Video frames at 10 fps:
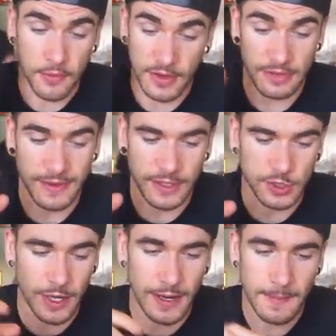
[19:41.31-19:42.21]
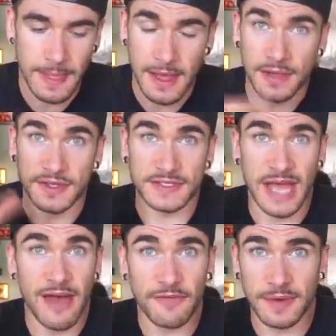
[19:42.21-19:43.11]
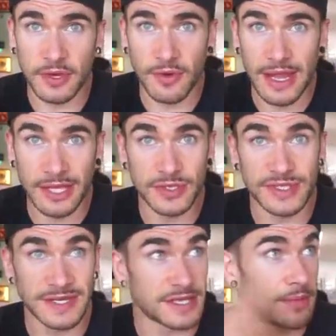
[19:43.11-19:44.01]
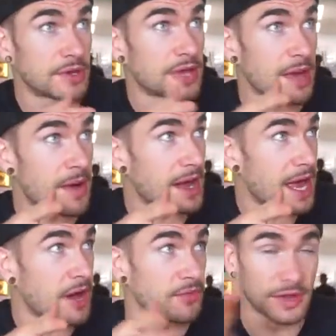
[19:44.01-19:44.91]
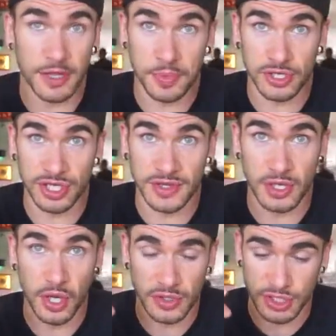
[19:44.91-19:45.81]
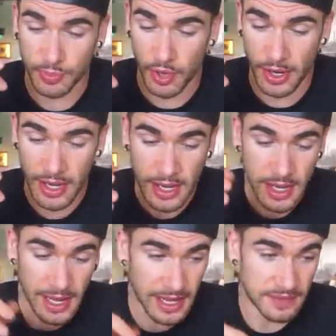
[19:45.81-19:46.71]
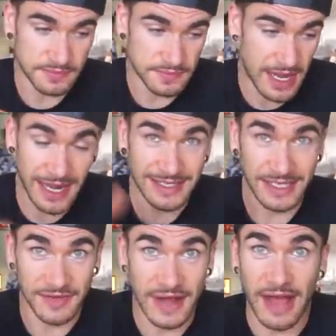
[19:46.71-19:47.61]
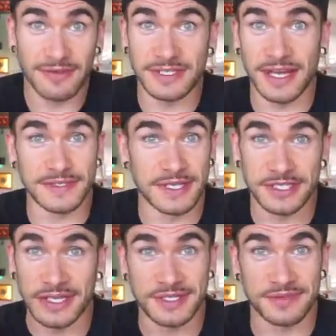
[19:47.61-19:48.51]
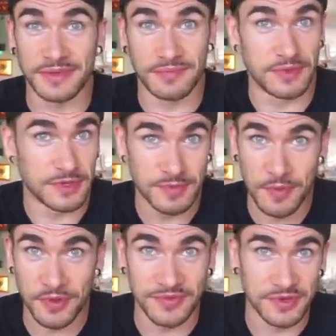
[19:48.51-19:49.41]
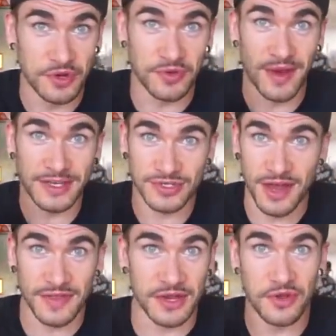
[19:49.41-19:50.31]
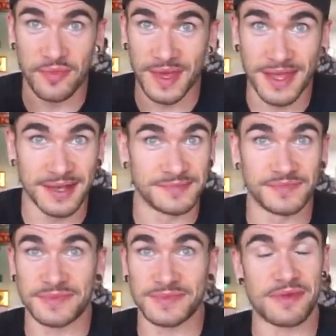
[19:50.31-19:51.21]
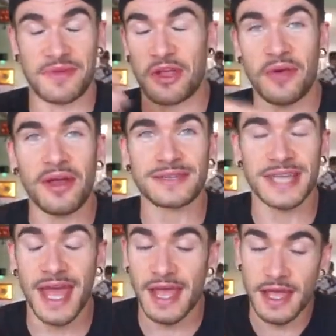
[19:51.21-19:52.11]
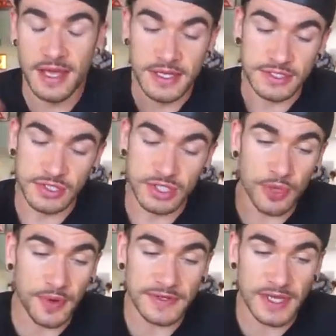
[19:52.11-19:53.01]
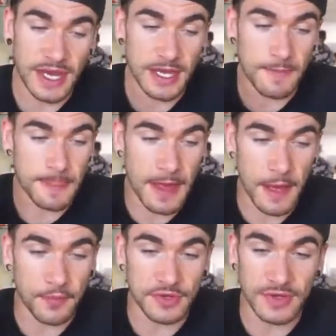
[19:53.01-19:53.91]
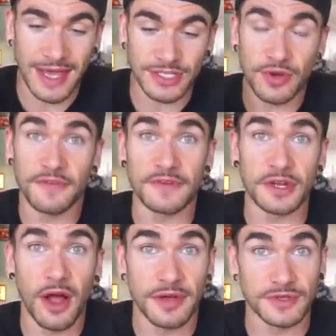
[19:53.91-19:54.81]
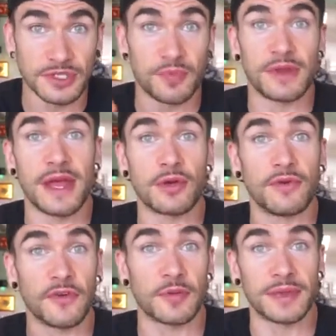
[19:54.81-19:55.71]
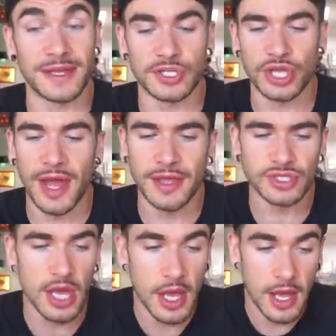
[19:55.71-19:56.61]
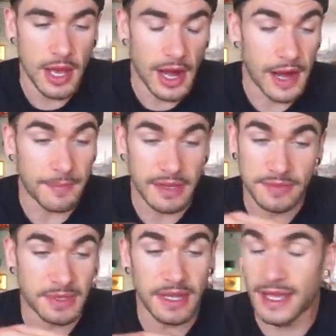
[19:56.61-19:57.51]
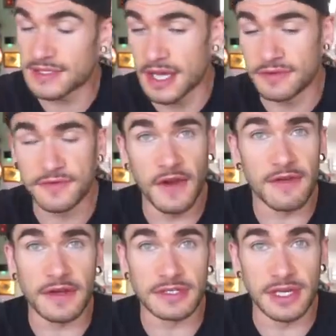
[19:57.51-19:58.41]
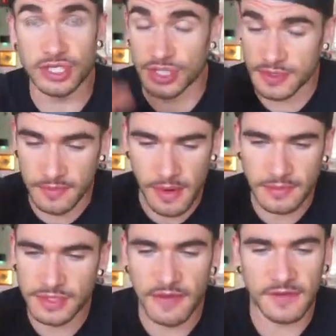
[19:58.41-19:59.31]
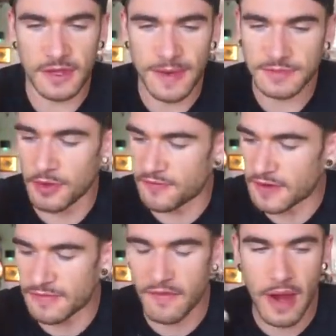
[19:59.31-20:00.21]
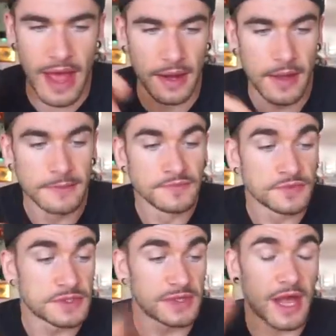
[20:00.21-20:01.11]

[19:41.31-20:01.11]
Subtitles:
Really, really enjoyed it. The staff have been great. Huge thanks to everybody who came on out. Really appreciate the local support. And I didn't even advertise this. These people knew the restaurant, they knew me, and here we are today. So super excited. We do get $250, which is pretty dang cool for completing the challenge. But like I said, it was very, very delicious. Definitely the best bowl pho I've ever had. So